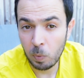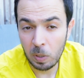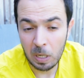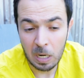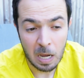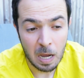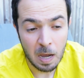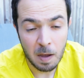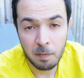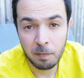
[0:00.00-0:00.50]
will
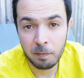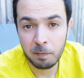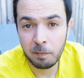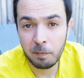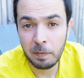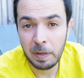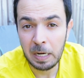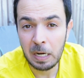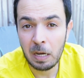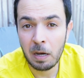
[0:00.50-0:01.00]
have
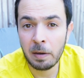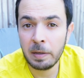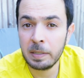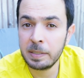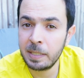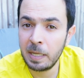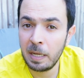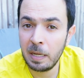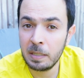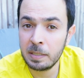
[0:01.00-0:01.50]
very high
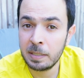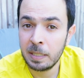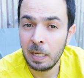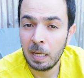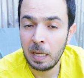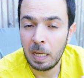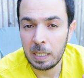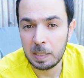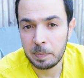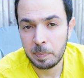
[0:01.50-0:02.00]
sales,
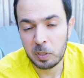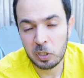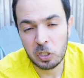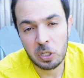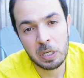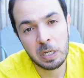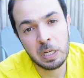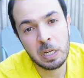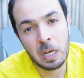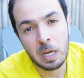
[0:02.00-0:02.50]

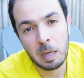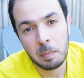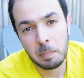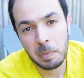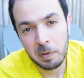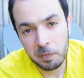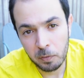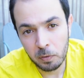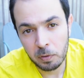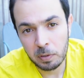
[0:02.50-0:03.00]
especially
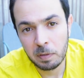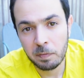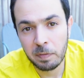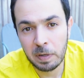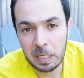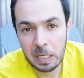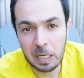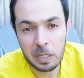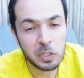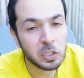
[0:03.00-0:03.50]
before the
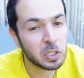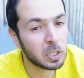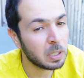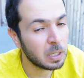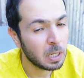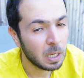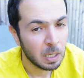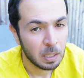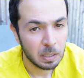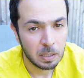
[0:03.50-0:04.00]

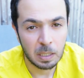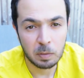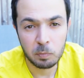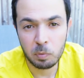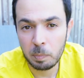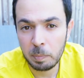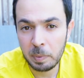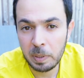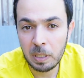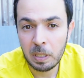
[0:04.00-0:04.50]
vacation. That
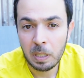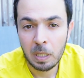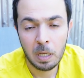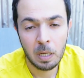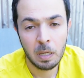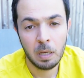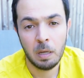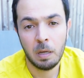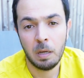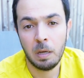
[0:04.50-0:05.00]
will be
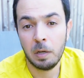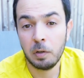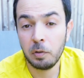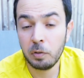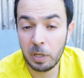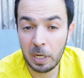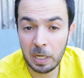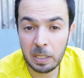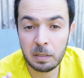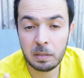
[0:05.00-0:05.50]
a
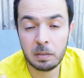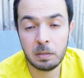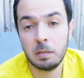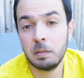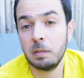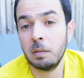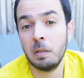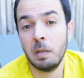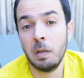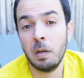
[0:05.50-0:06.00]
great
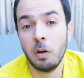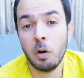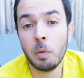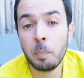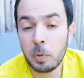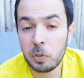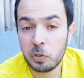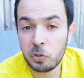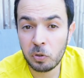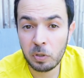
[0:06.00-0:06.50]
uh,
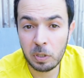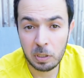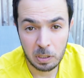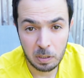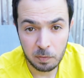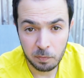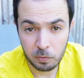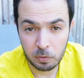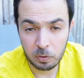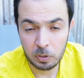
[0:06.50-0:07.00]

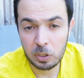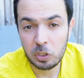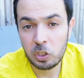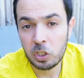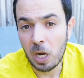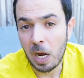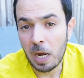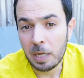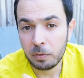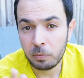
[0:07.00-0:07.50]
opportunity for
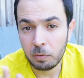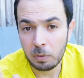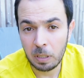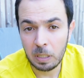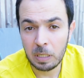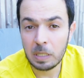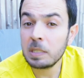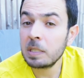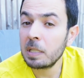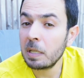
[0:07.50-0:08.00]
DJI to
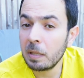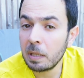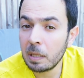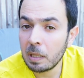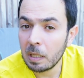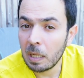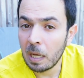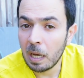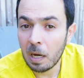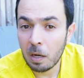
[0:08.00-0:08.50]
release it
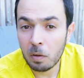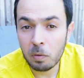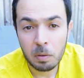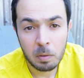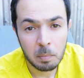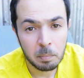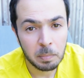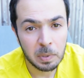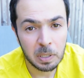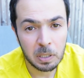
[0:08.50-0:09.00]
now
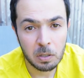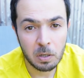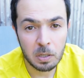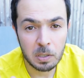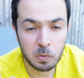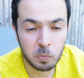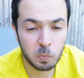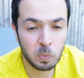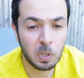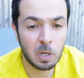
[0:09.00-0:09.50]

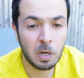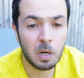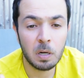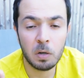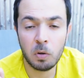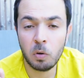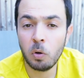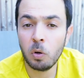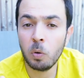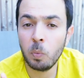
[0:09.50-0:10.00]
because we are
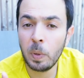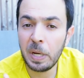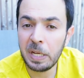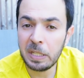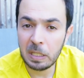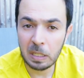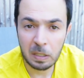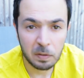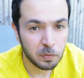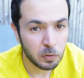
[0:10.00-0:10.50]
all
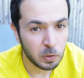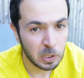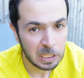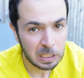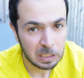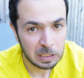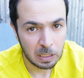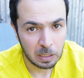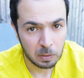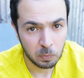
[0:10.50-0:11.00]
waiting for
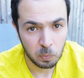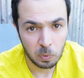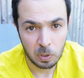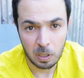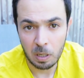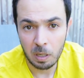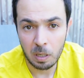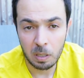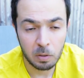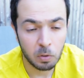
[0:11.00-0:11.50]
it and we
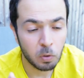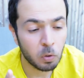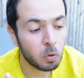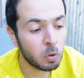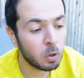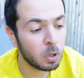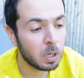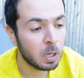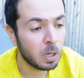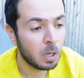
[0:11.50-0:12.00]
are
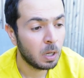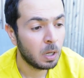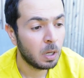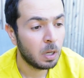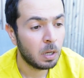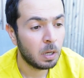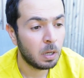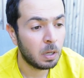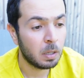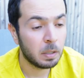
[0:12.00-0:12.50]
all
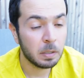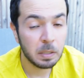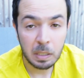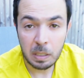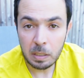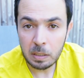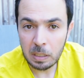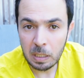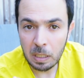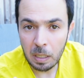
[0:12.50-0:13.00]
uh,
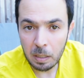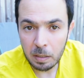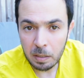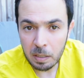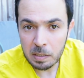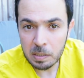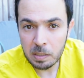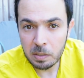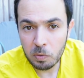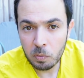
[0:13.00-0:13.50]
needing
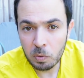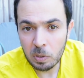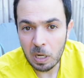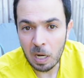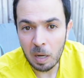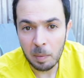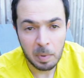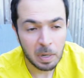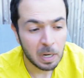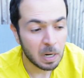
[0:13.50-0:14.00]
this new
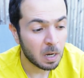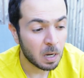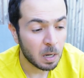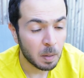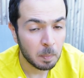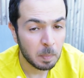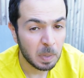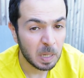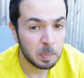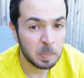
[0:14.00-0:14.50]
camera
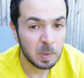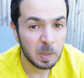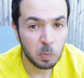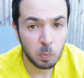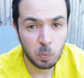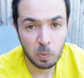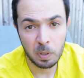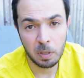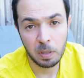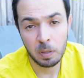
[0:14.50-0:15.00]
maybe
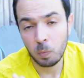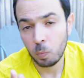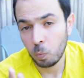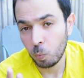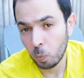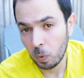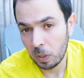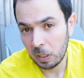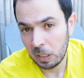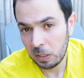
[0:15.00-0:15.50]
with
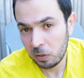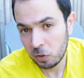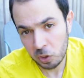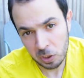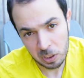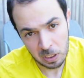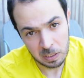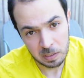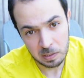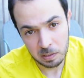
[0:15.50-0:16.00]
one inch
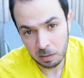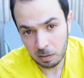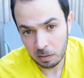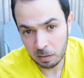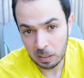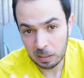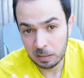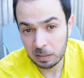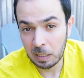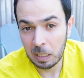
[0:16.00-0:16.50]
sensor
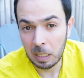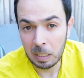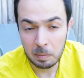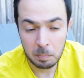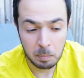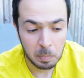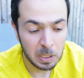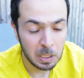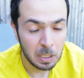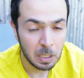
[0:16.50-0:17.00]
that
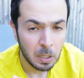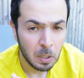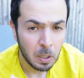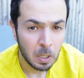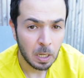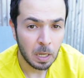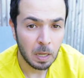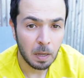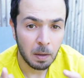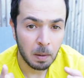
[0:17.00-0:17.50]
can be
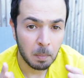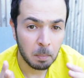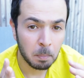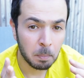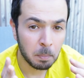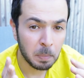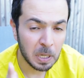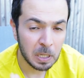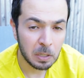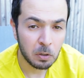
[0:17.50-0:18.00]
a
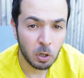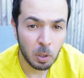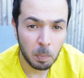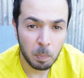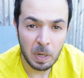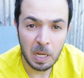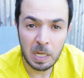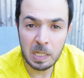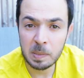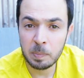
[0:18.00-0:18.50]
big
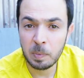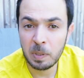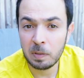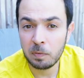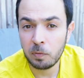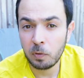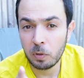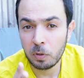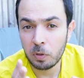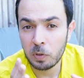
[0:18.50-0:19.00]
replacement
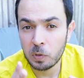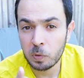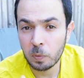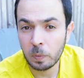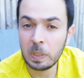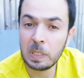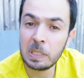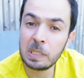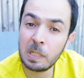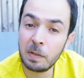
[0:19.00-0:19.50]
for the
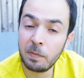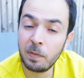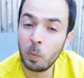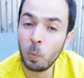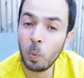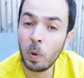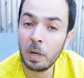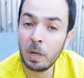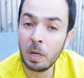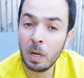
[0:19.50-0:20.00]
Sony
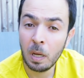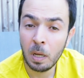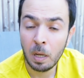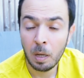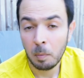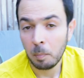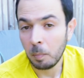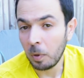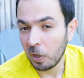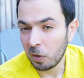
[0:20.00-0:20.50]
ZV-1
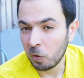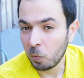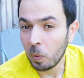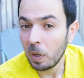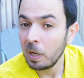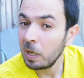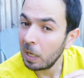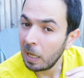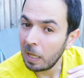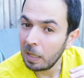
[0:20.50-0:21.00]
Mark
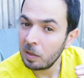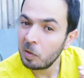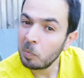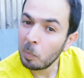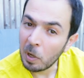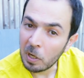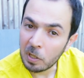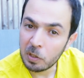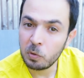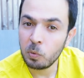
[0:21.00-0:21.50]
1 and
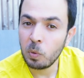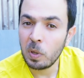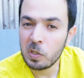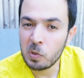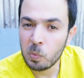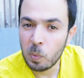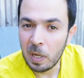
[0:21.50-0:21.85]
Mark 2 as